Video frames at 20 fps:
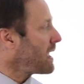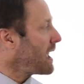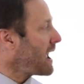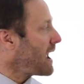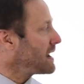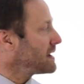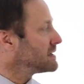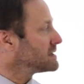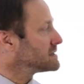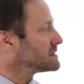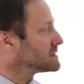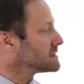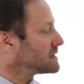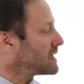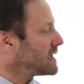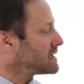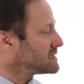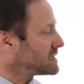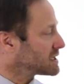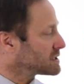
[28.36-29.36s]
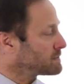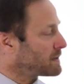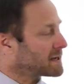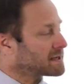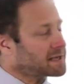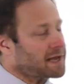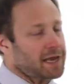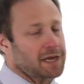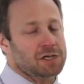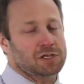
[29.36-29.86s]
and as
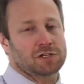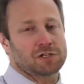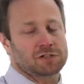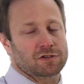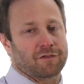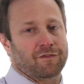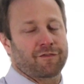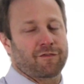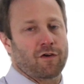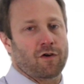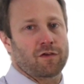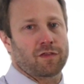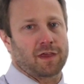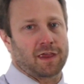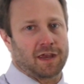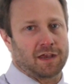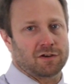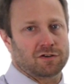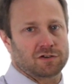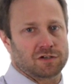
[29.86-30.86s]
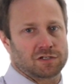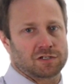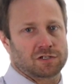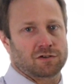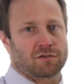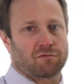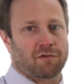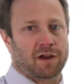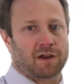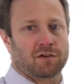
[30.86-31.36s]
expectations of further
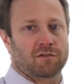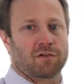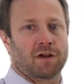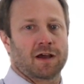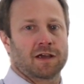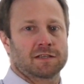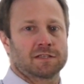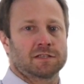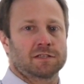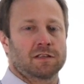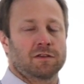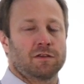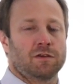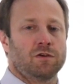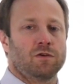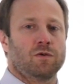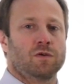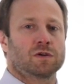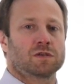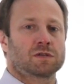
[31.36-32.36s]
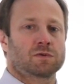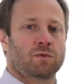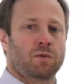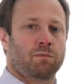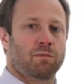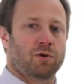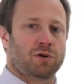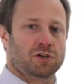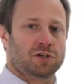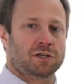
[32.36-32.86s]
interest rate rises in the US were
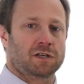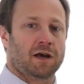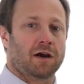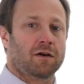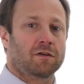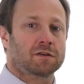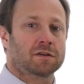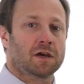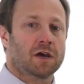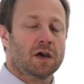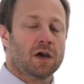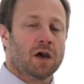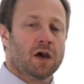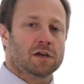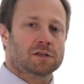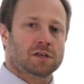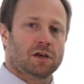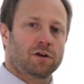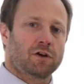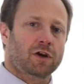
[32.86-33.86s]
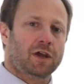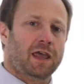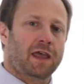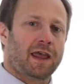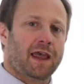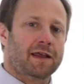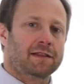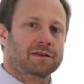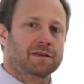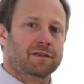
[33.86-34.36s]
pushed out. So
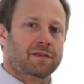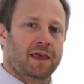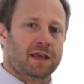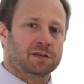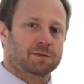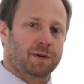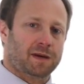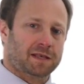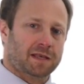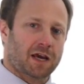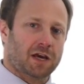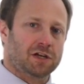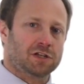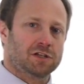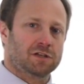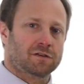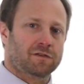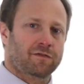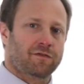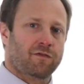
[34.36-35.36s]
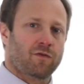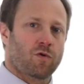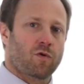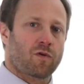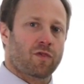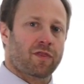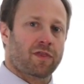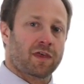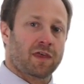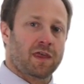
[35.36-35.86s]
looking at the expectations
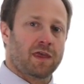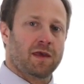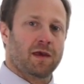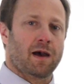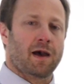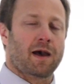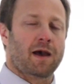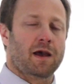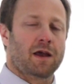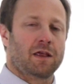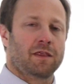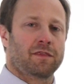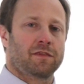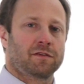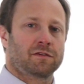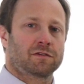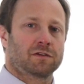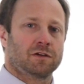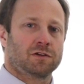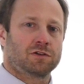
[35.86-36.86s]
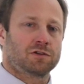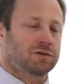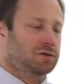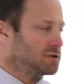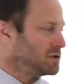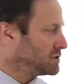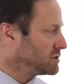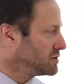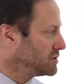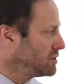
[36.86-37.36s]
for the
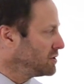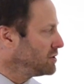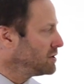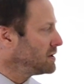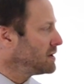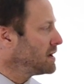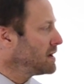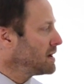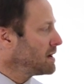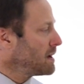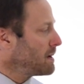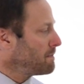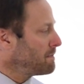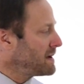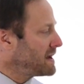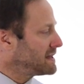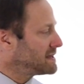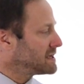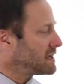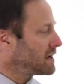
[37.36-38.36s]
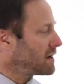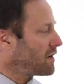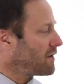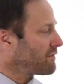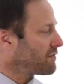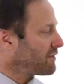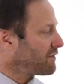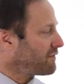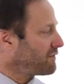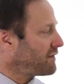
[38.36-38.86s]
June meeting
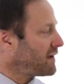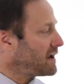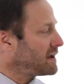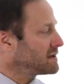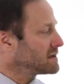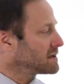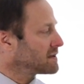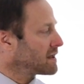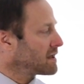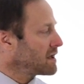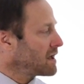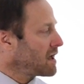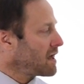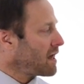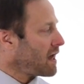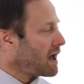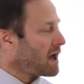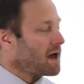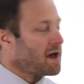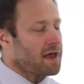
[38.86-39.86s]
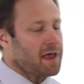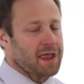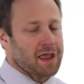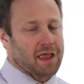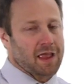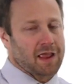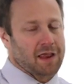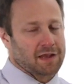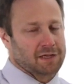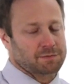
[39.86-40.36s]
of the Fed,
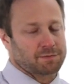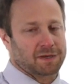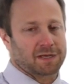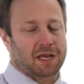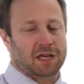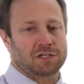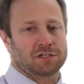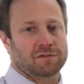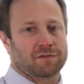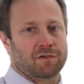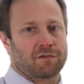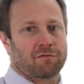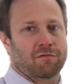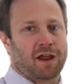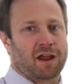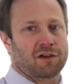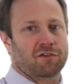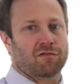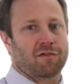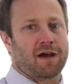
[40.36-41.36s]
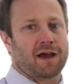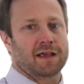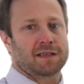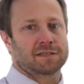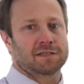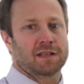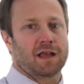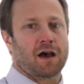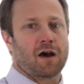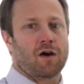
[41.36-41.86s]
expectations of a rate
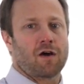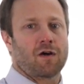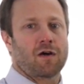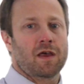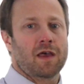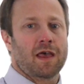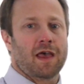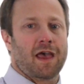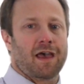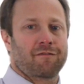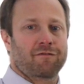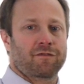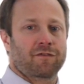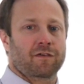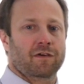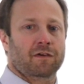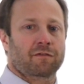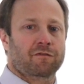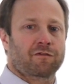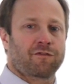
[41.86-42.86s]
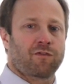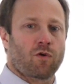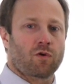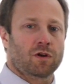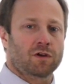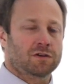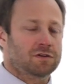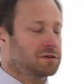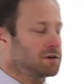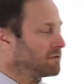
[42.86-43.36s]
rise now have
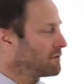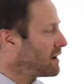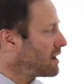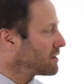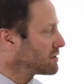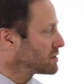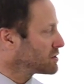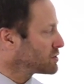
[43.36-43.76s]
fallen to around